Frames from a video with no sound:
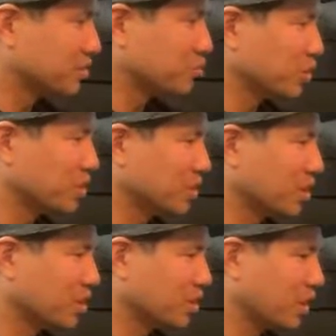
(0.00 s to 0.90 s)
was
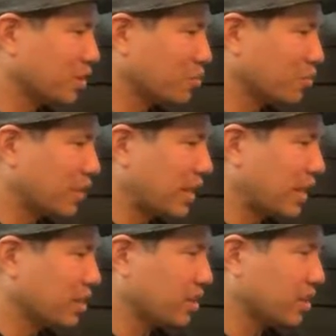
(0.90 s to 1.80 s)
that we
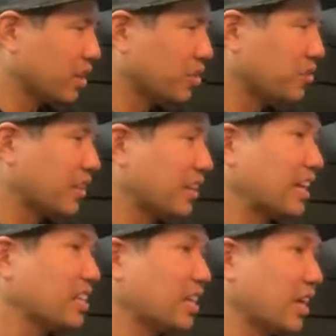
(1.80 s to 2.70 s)
landed a
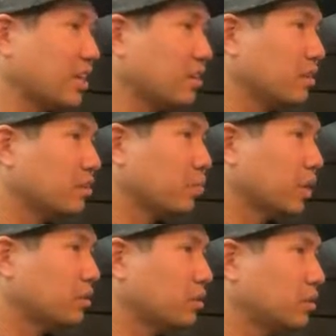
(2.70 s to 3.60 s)

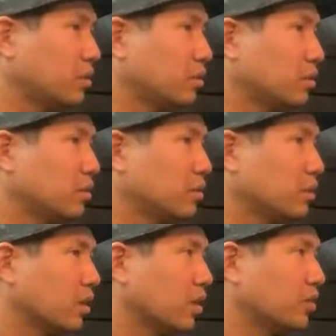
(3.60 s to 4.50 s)
198-pounder,
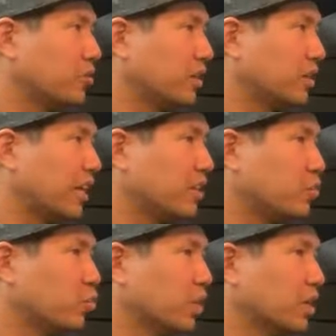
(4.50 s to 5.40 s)

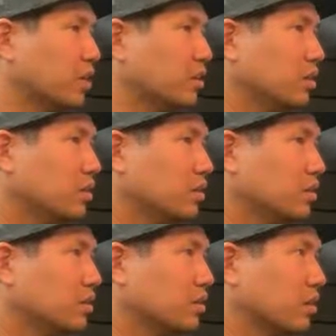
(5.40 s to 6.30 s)
191,
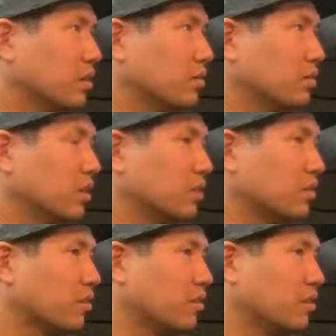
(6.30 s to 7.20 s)

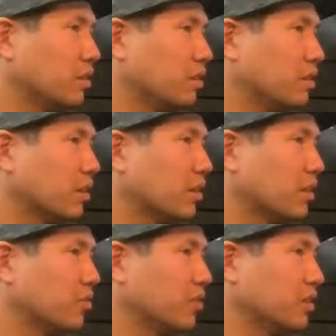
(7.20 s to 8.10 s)
130, and
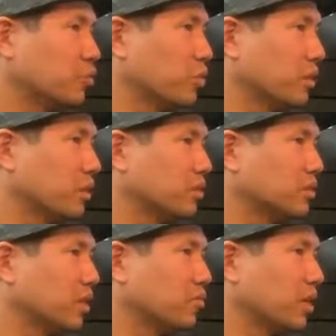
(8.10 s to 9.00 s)
120 in the
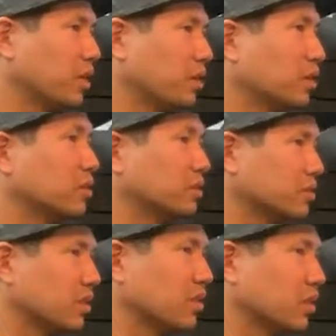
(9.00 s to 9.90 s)
same day on the
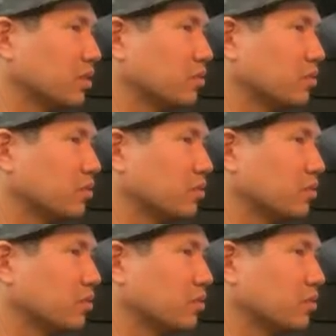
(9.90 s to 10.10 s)
San Diego.